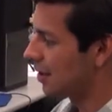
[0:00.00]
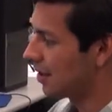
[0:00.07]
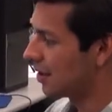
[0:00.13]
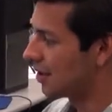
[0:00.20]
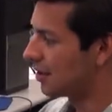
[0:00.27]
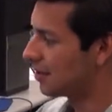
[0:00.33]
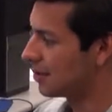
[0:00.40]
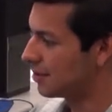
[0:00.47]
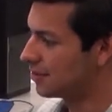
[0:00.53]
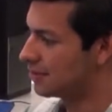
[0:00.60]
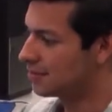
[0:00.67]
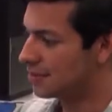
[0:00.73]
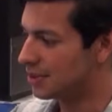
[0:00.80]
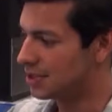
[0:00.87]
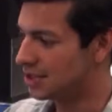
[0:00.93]
Uh,
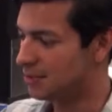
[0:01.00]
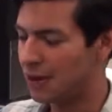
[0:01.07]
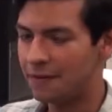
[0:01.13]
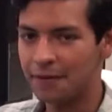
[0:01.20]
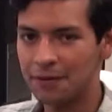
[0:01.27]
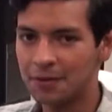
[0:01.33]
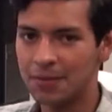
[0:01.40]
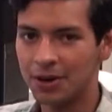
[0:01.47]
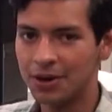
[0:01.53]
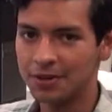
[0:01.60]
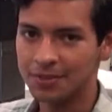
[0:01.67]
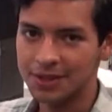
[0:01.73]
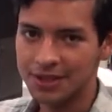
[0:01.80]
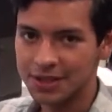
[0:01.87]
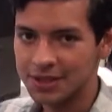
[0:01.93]
this is my favorite
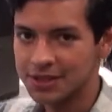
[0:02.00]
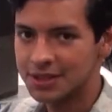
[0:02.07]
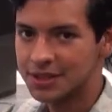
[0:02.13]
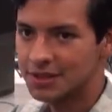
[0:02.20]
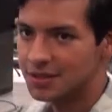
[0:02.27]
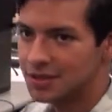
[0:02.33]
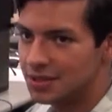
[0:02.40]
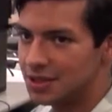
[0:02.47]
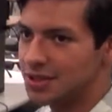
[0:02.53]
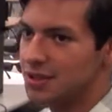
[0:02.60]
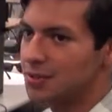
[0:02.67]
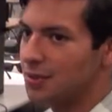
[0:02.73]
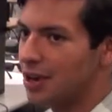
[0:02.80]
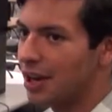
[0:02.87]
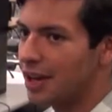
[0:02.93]
part because this
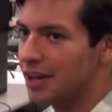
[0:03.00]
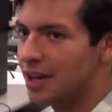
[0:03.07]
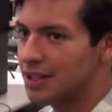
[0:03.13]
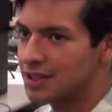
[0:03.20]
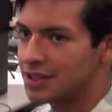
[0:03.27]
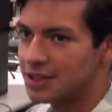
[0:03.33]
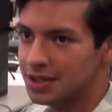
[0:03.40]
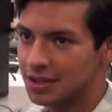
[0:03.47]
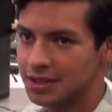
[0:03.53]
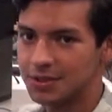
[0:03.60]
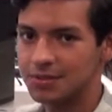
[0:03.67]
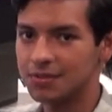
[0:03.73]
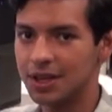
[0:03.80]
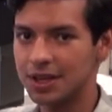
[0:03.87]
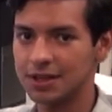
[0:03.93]
is where I can actually ex-
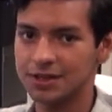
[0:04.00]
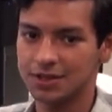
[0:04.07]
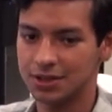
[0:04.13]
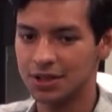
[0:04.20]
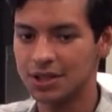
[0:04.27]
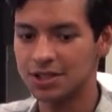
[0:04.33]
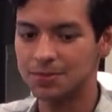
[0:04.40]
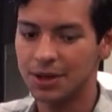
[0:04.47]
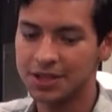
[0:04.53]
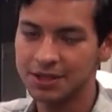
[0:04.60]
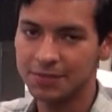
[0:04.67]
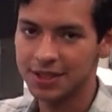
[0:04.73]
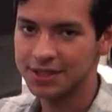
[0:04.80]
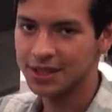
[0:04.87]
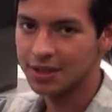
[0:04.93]
like start expressing
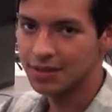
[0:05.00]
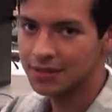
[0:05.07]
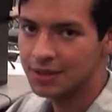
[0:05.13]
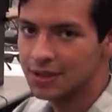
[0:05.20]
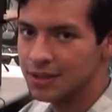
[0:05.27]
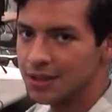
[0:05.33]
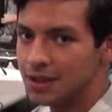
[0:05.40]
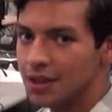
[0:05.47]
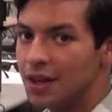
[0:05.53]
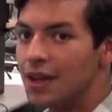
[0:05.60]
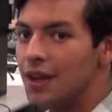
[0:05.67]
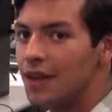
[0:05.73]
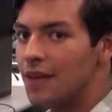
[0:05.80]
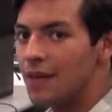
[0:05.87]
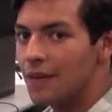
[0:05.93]
myself and
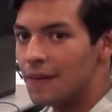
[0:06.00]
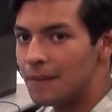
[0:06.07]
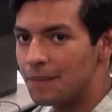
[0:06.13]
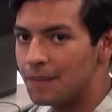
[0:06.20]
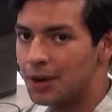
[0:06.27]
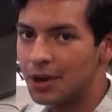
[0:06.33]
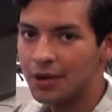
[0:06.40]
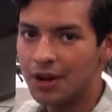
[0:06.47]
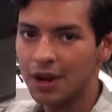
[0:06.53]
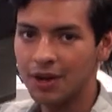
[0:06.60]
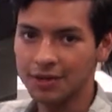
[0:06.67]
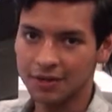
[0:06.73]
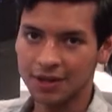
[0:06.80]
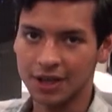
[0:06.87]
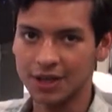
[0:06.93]
figure out,
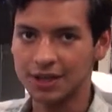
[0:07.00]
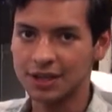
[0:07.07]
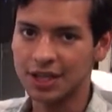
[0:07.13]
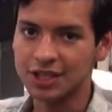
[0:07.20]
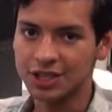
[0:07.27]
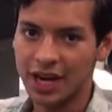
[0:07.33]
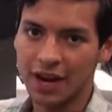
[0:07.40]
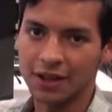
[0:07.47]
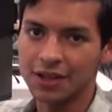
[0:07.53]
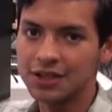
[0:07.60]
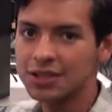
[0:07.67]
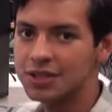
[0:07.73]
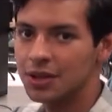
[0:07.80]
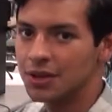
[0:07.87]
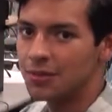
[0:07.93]
get
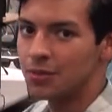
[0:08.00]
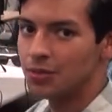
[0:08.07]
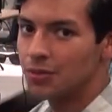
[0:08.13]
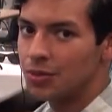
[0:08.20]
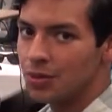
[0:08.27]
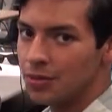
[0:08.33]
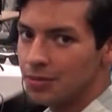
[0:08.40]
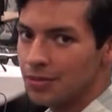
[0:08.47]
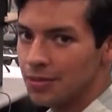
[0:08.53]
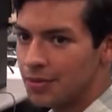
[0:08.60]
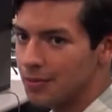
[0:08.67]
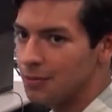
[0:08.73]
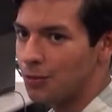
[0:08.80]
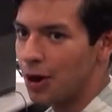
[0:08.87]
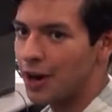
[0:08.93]
challenged on
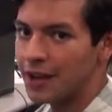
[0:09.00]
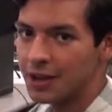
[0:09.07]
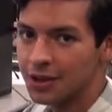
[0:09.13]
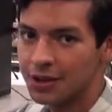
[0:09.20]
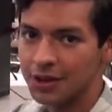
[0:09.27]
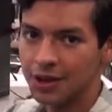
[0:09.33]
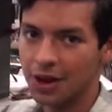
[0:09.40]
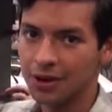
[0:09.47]
writing a good